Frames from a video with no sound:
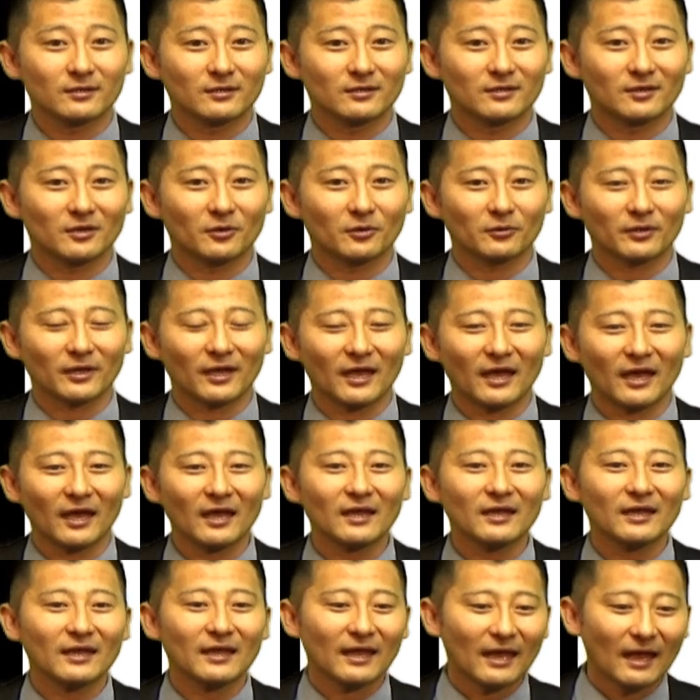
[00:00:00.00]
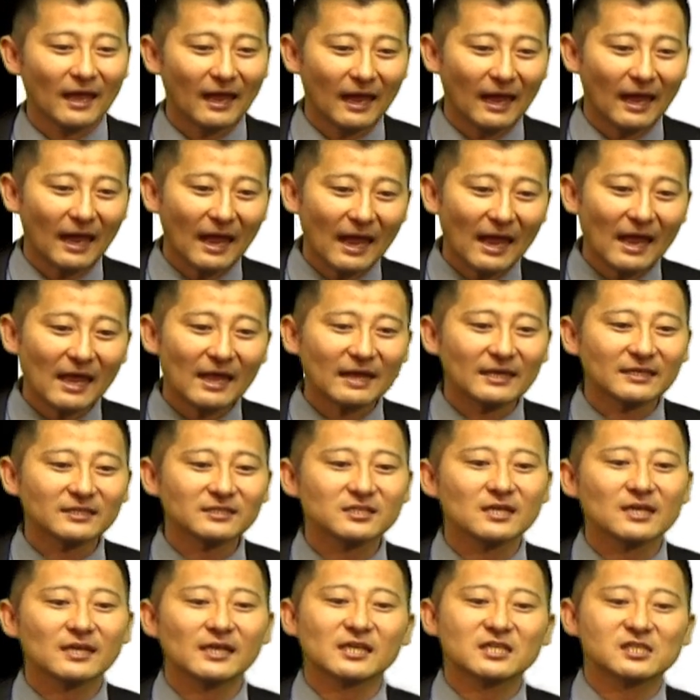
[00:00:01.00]
Okay? And
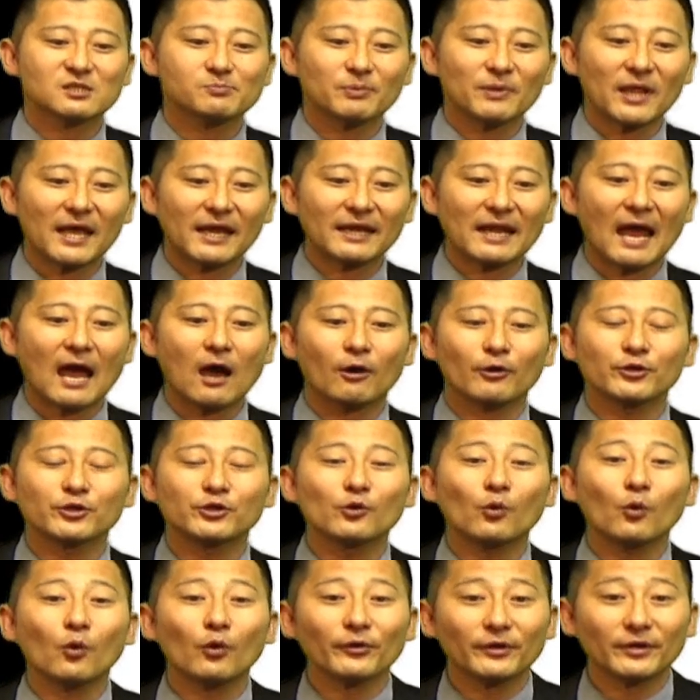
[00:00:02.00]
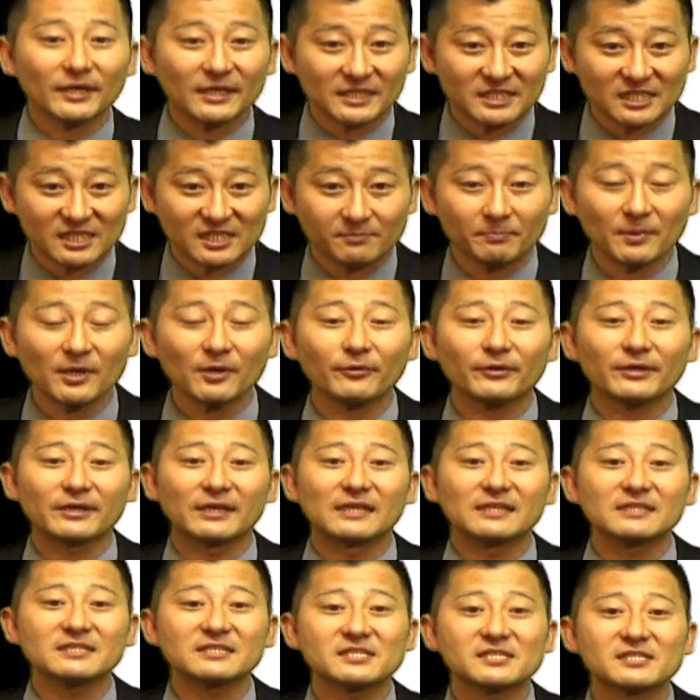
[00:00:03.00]
explain how your
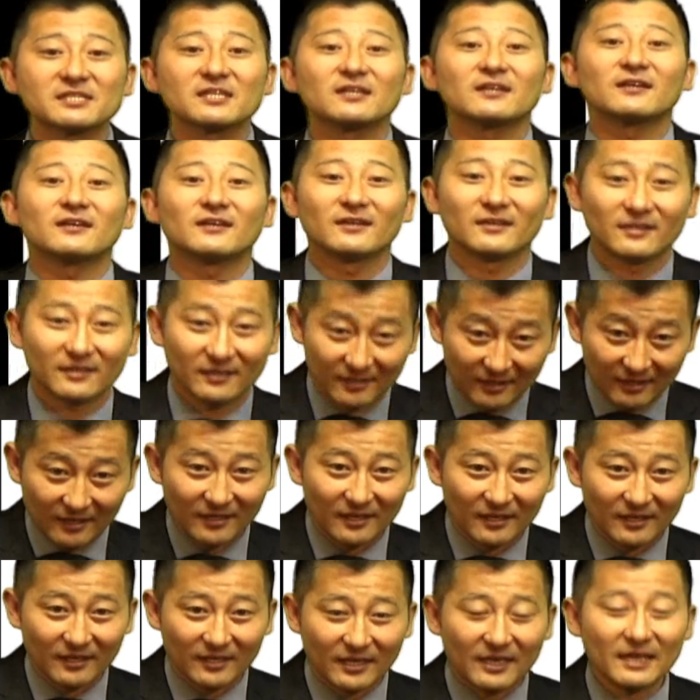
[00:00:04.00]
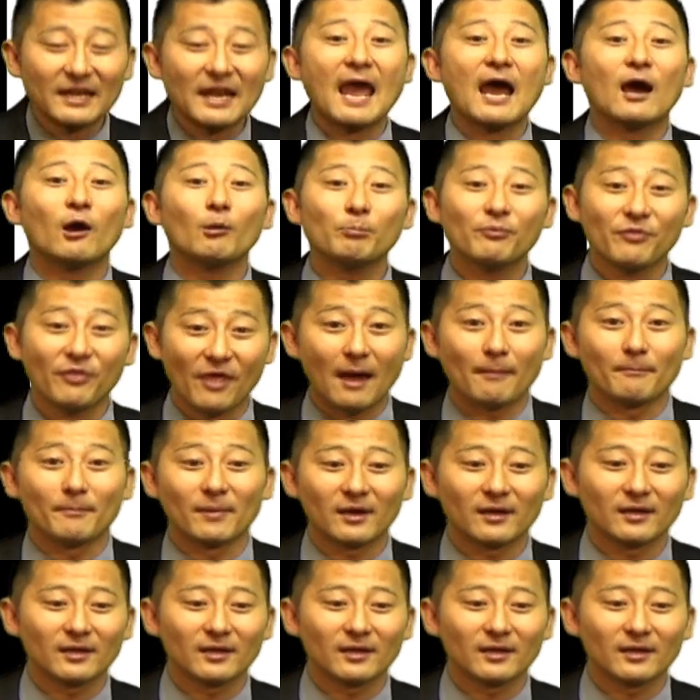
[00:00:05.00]
experience can help them.